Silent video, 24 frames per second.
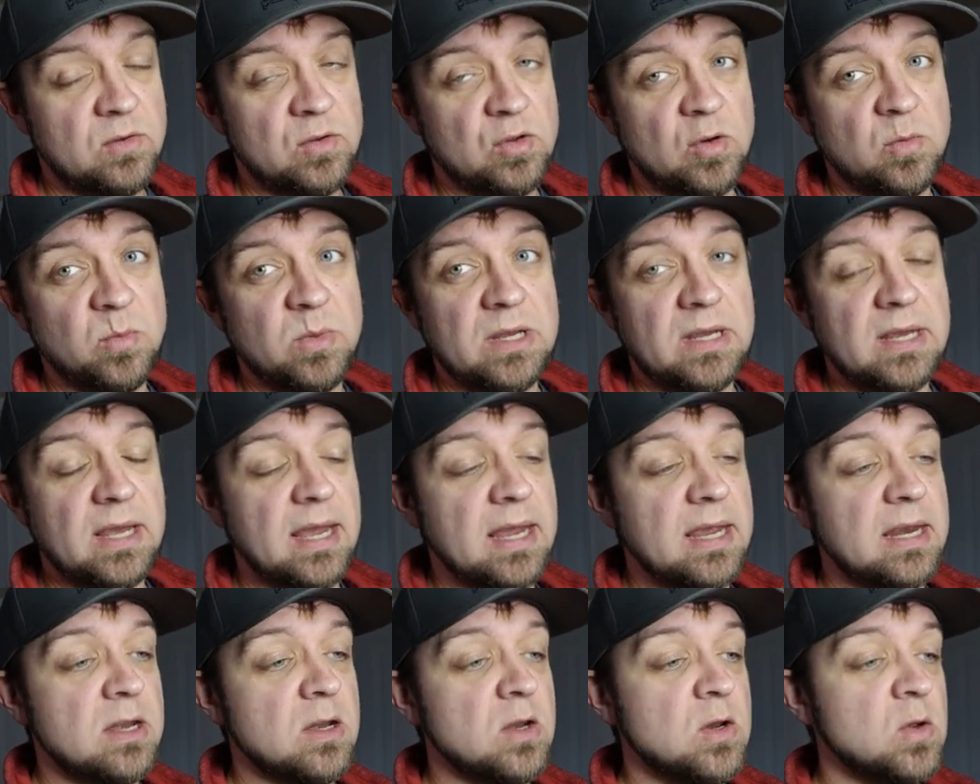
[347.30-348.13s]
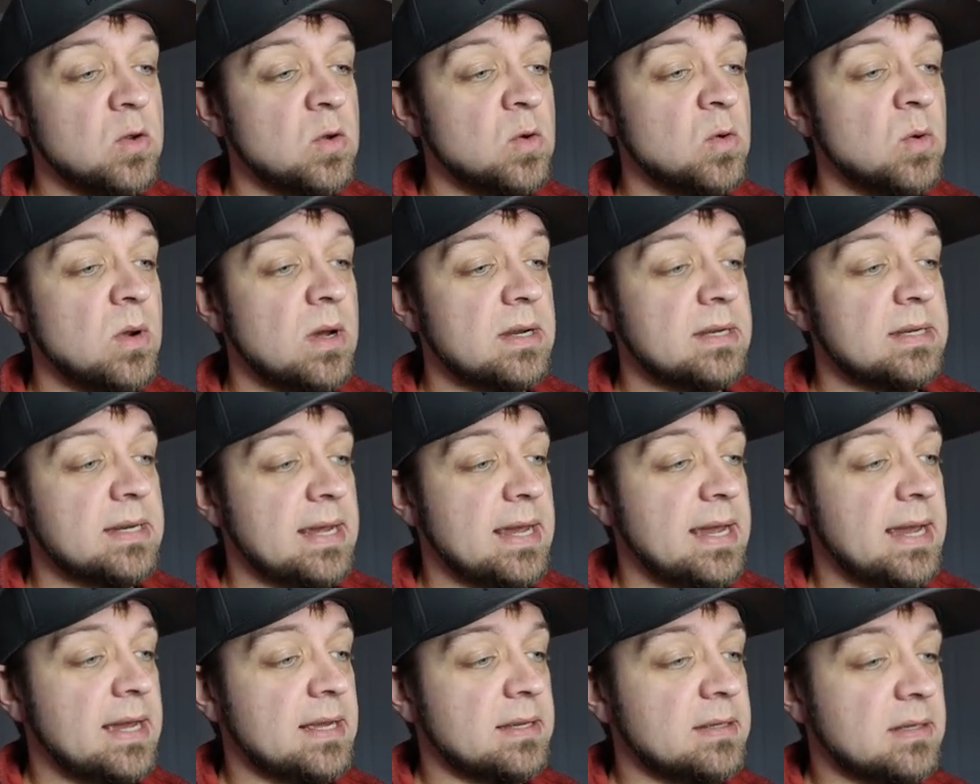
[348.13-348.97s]
should be a new
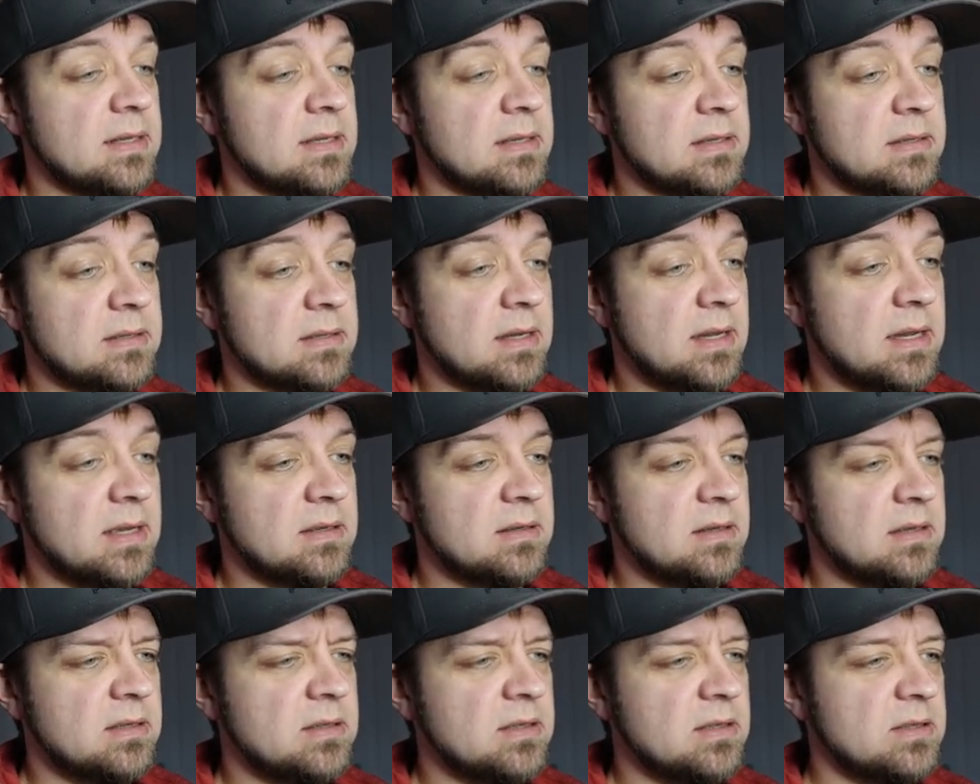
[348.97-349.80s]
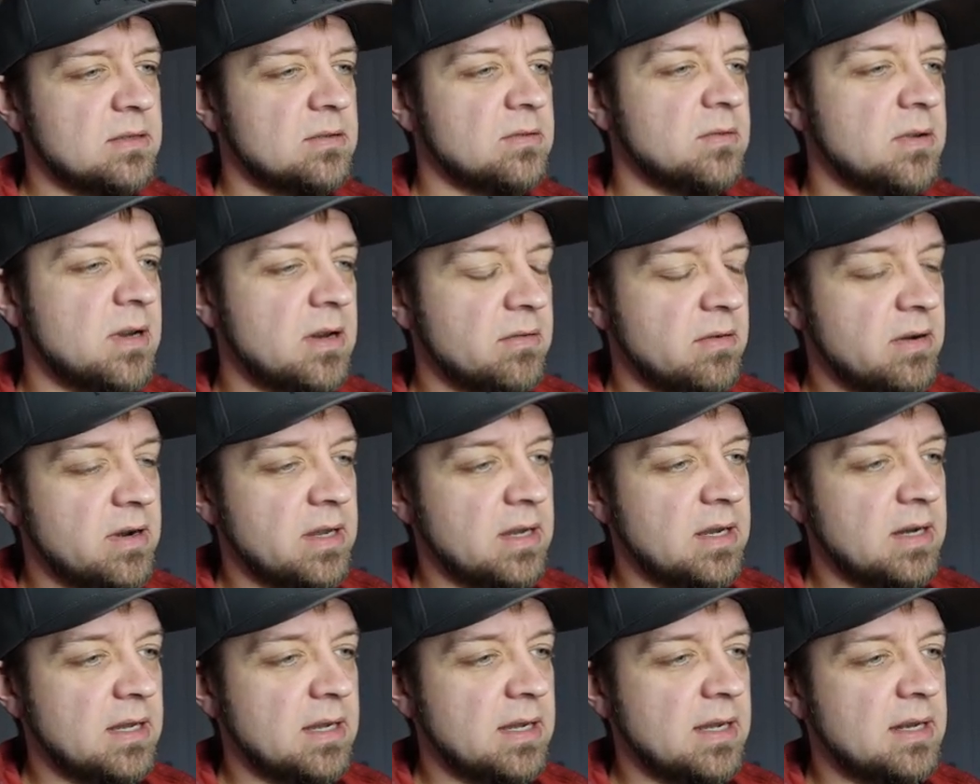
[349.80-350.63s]
task inside. So let's just try
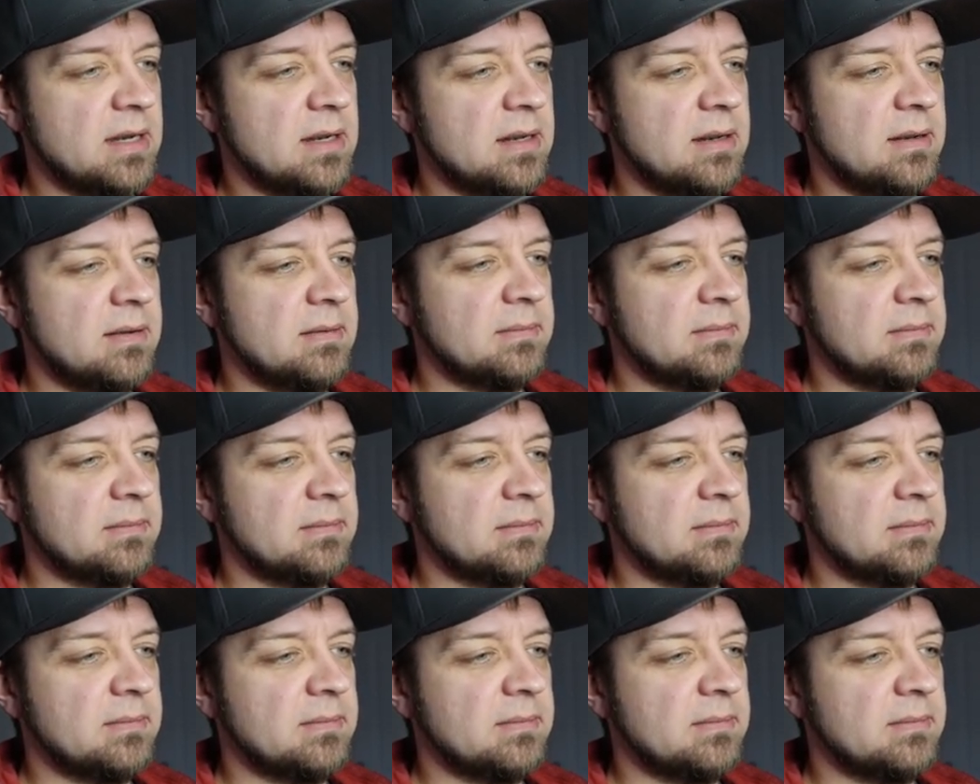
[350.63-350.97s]
running it again.